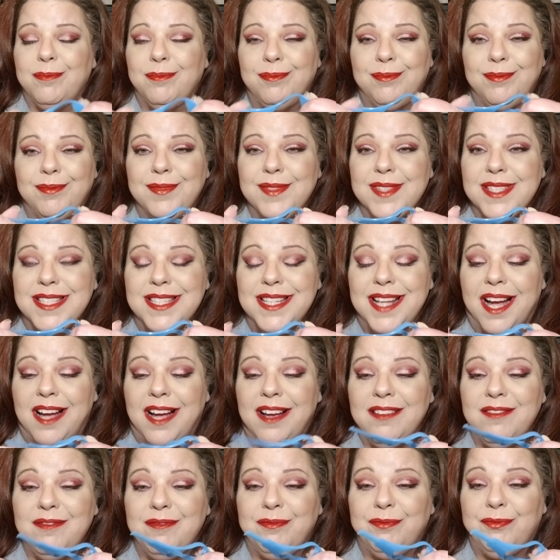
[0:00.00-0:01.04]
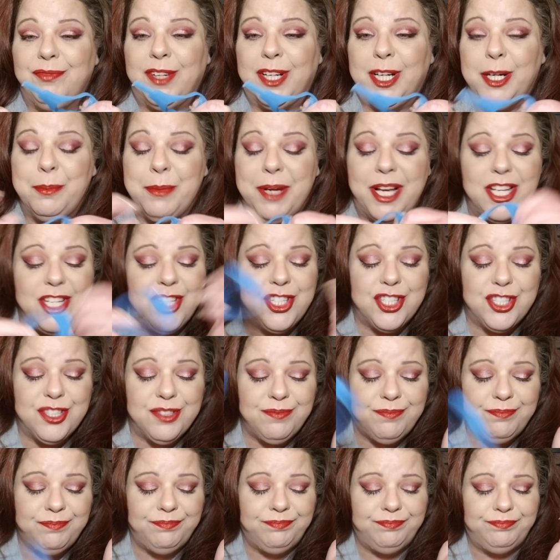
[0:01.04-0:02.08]
It's not very much.
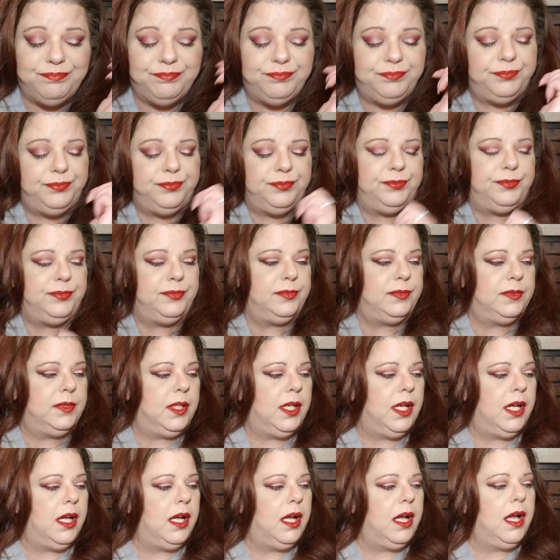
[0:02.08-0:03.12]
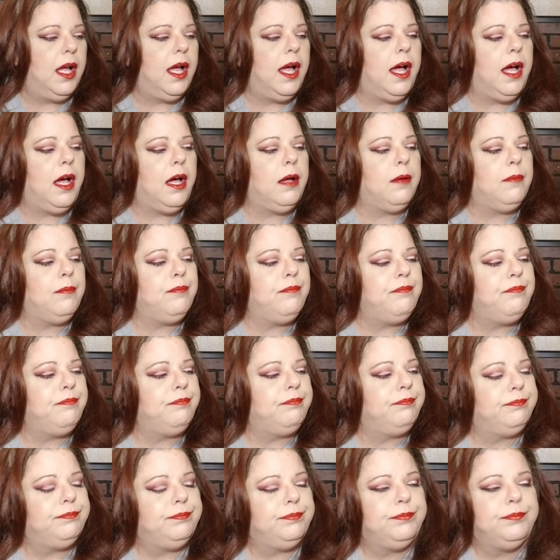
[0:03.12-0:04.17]

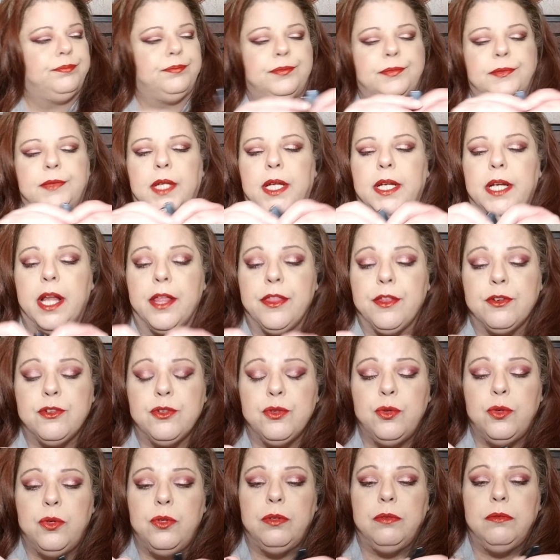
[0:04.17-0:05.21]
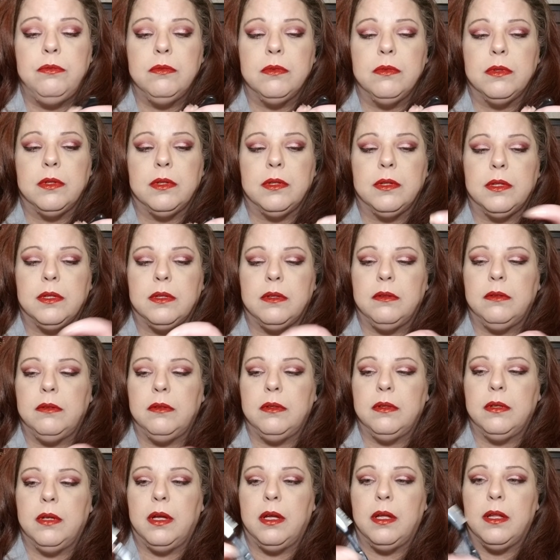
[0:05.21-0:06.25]
Another tool
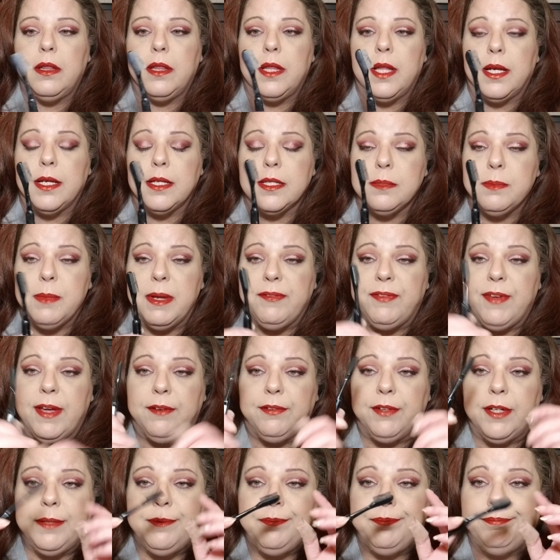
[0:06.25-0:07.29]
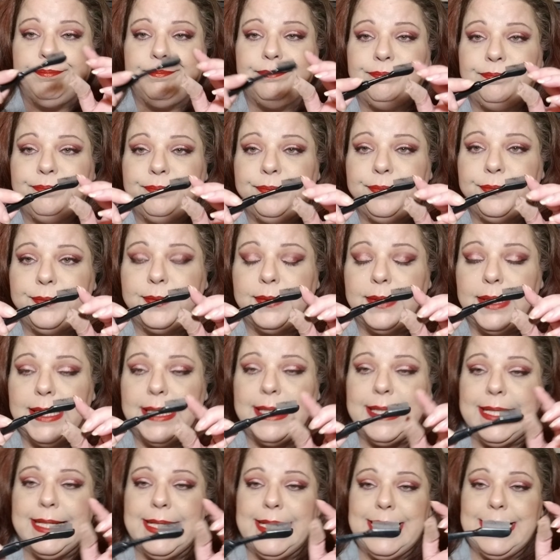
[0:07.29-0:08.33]
that is my favorite
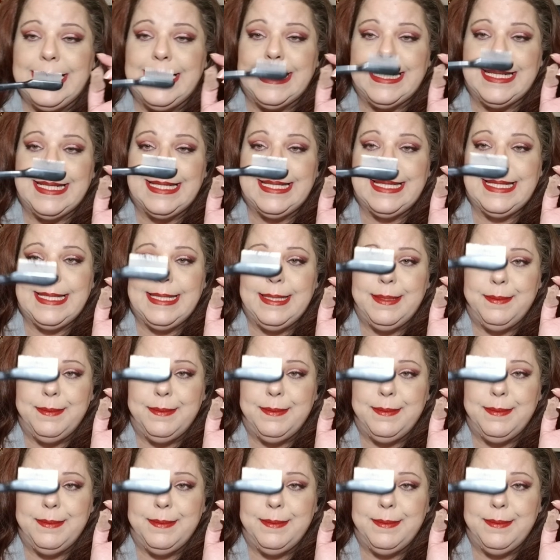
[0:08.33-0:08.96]
is this.